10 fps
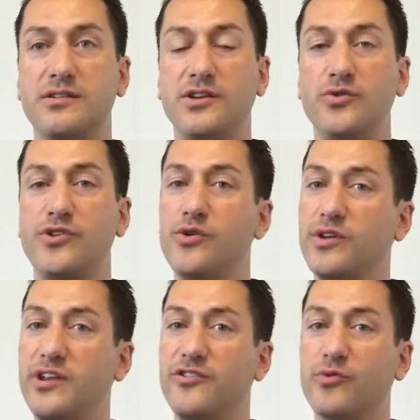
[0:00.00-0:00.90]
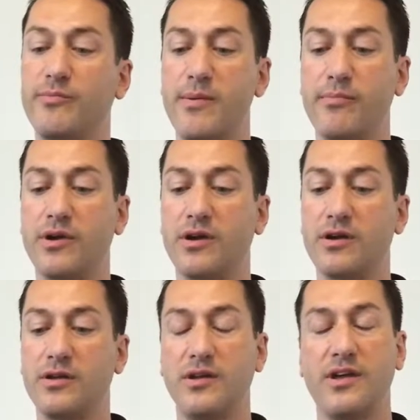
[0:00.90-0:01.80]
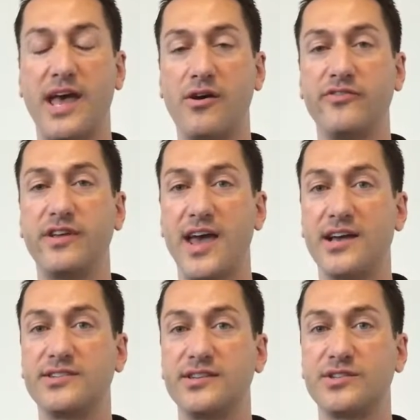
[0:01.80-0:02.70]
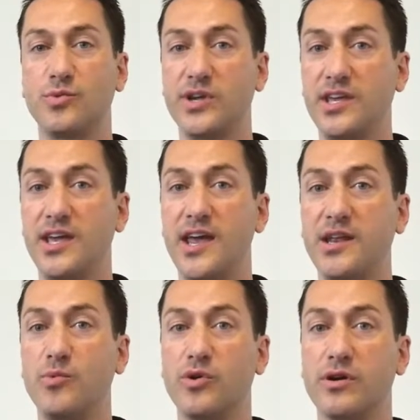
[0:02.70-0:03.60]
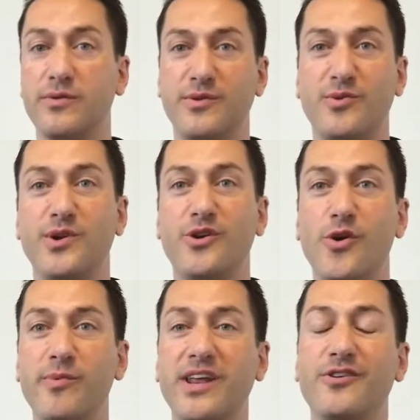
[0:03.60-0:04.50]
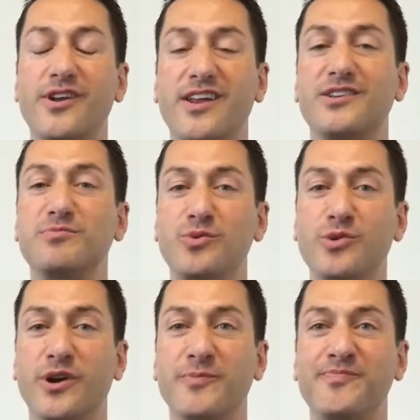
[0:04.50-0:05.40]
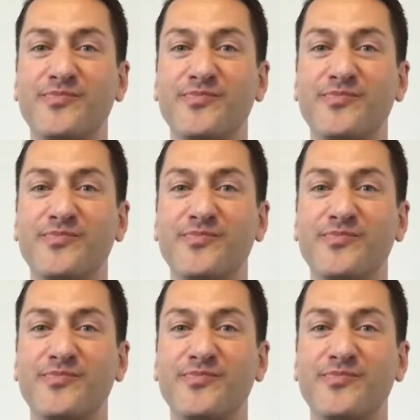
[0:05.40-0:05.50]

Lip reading: you don't need to remember how to access the wiki anymore. When you open Internet Explorer,